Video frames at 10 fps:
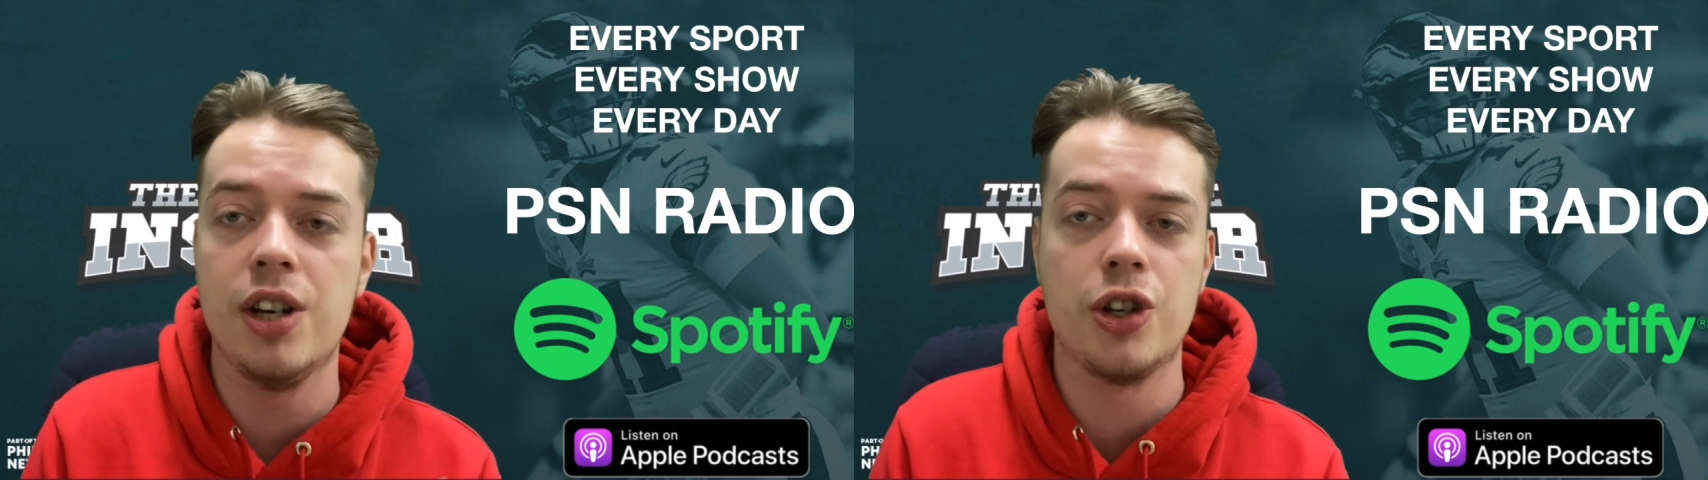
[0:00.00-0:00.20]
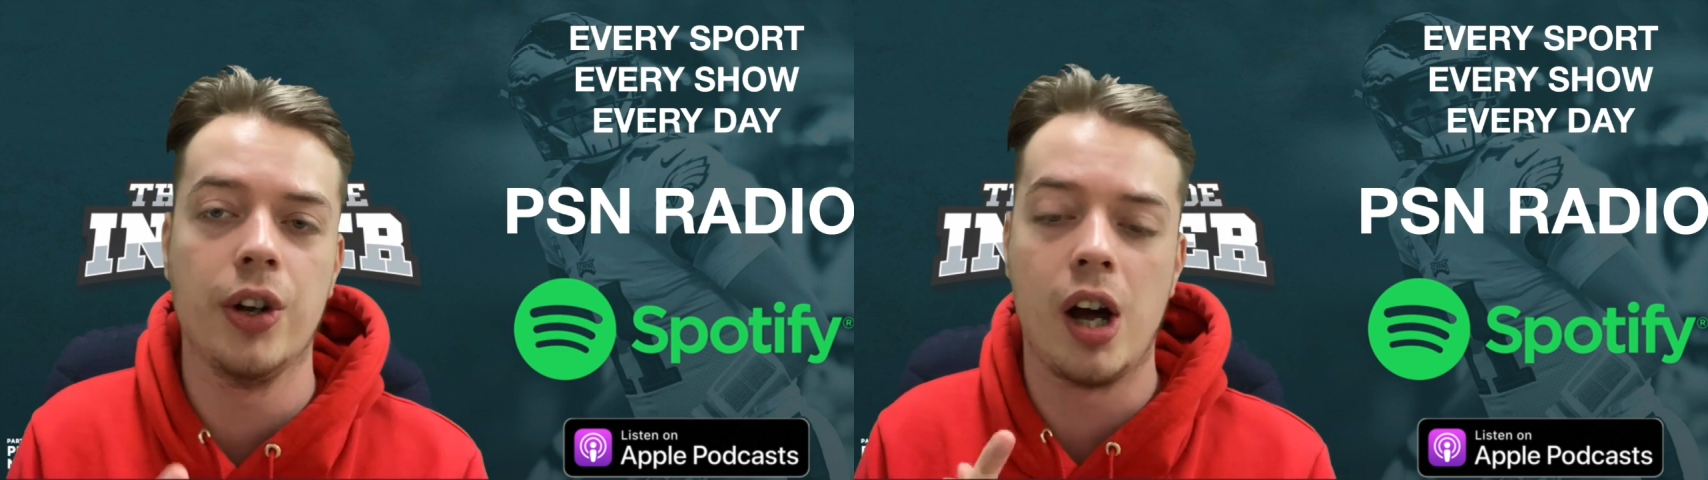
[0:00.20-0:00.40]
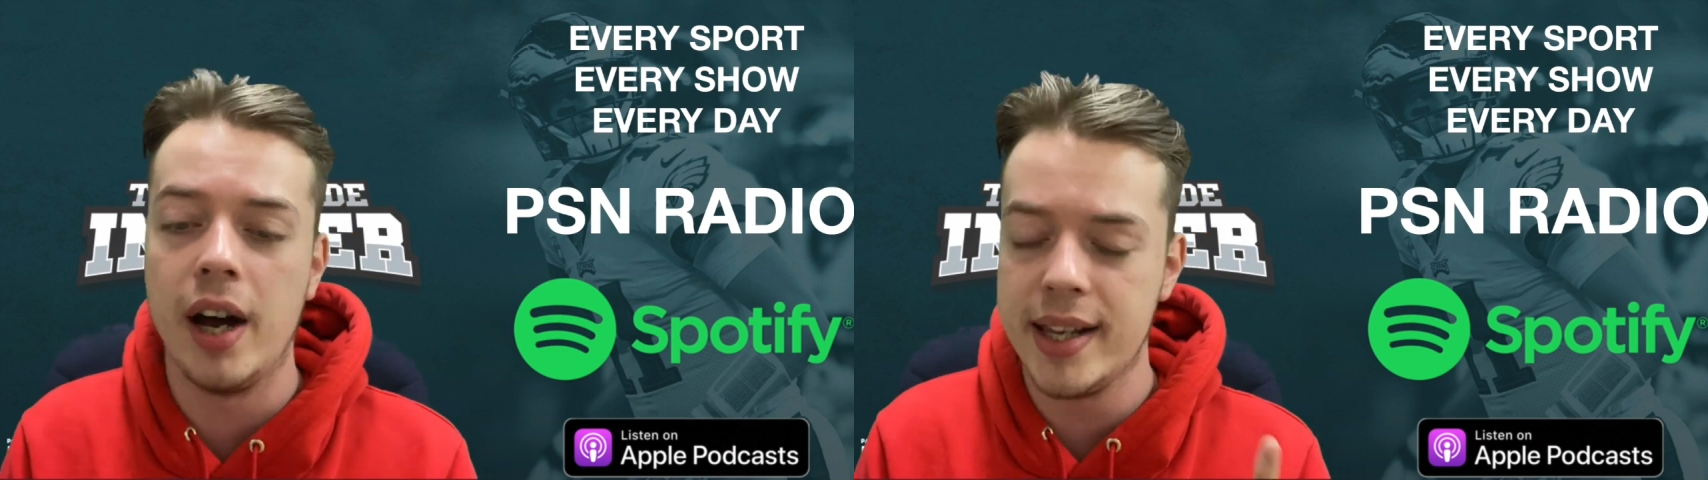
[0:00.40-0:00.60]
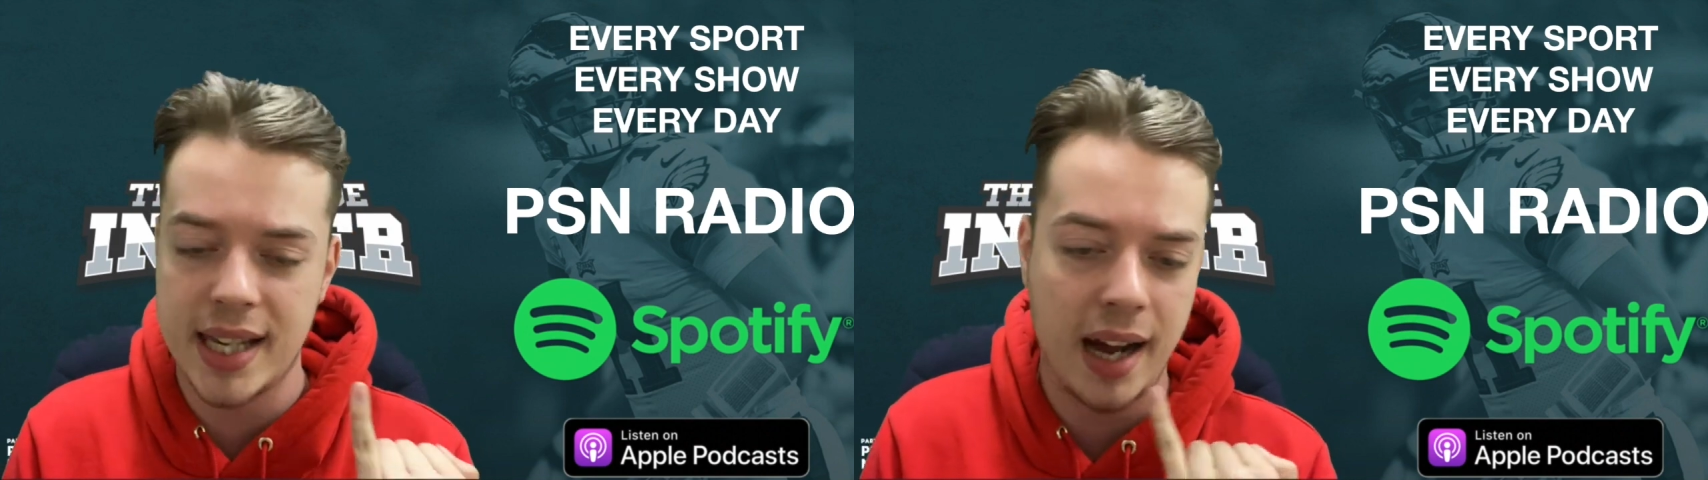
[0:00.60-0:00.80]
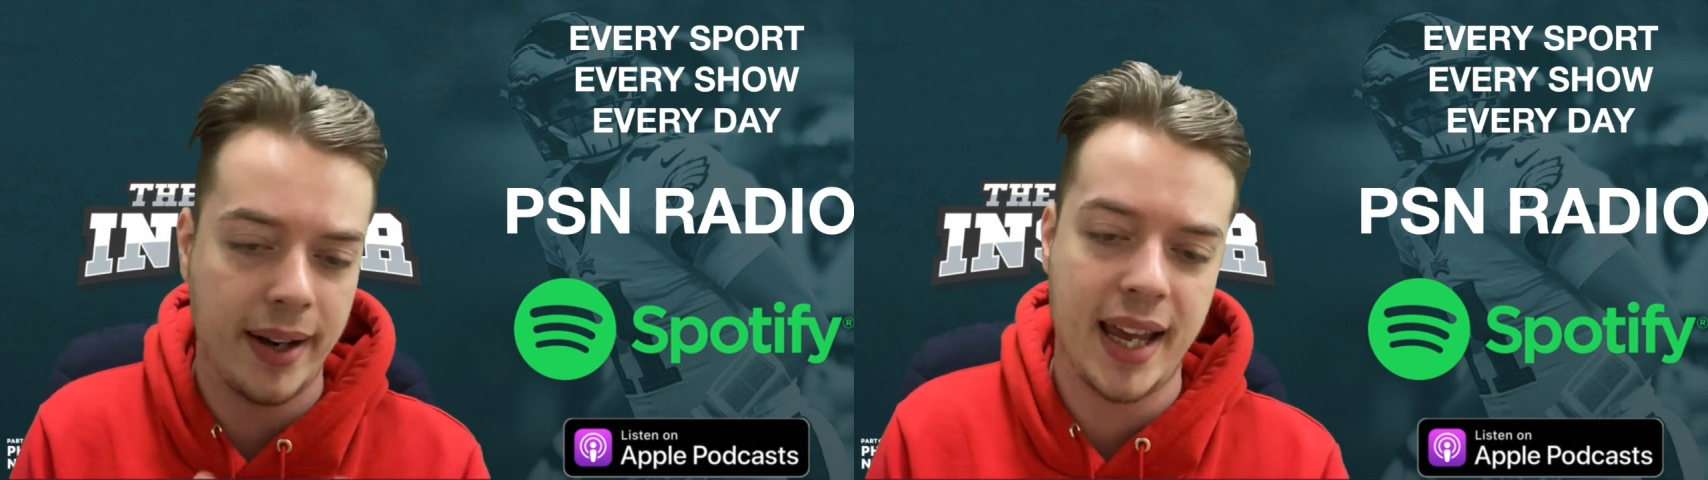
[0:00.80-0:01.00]
John
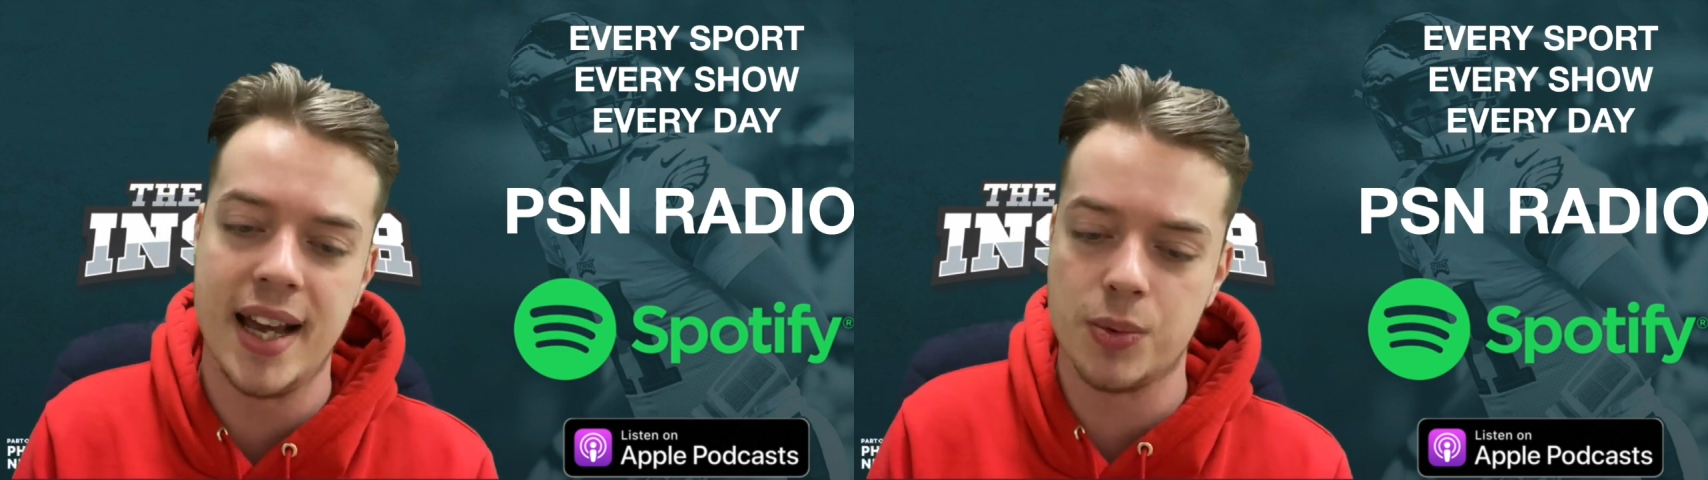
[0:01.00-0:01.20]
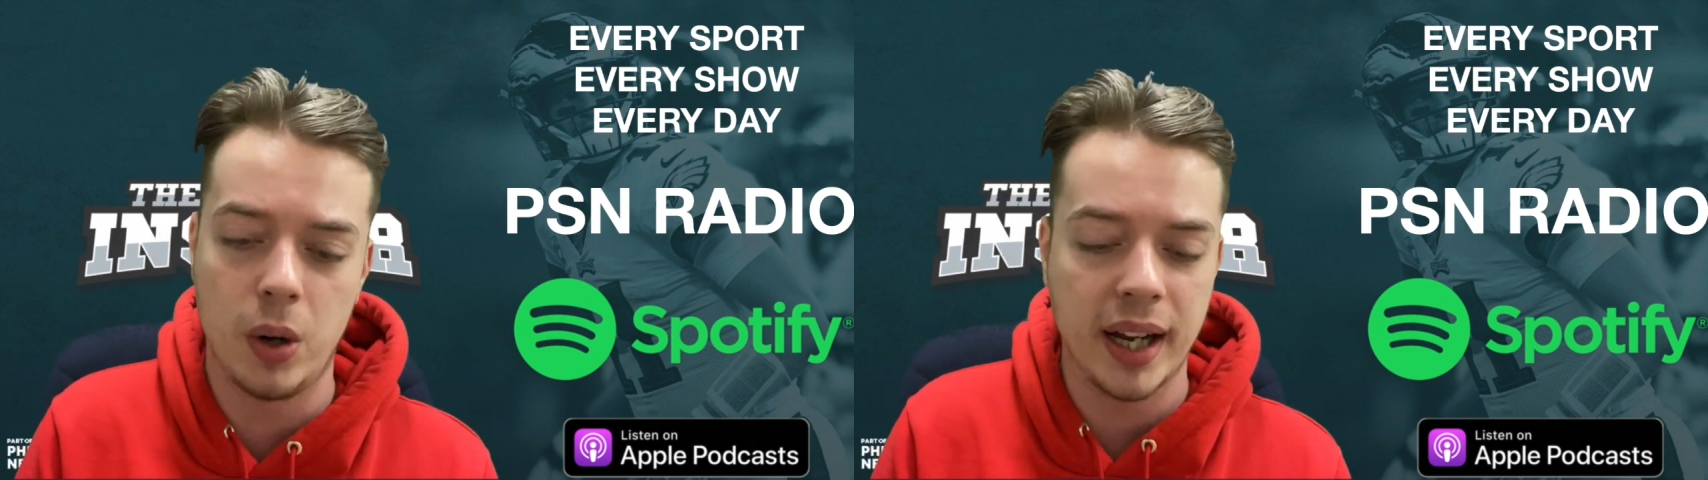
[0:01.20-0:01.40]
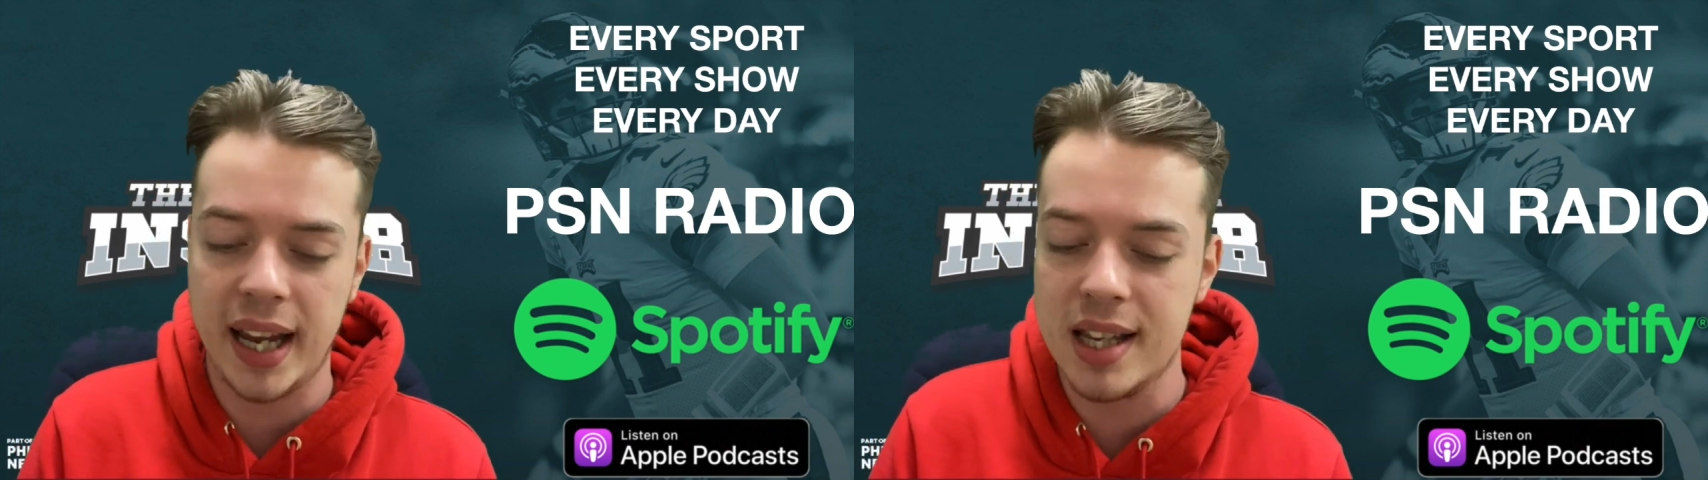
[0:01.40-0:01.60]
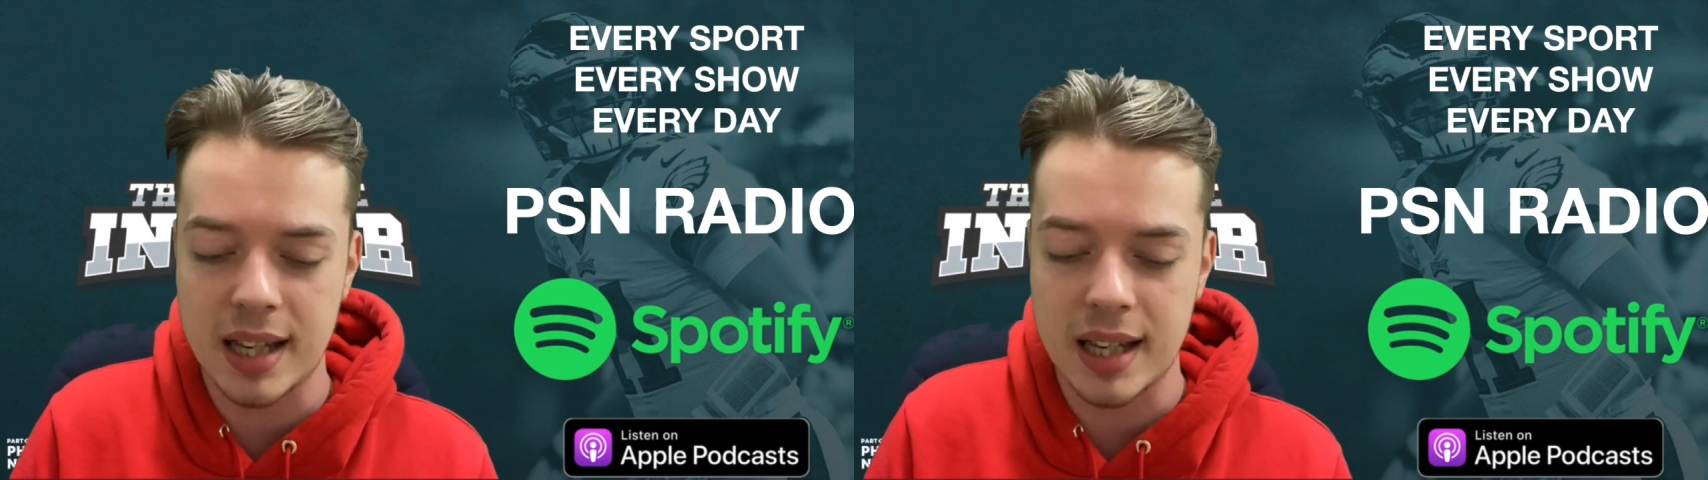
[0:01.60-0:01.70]
Hightower, Kez Watkins,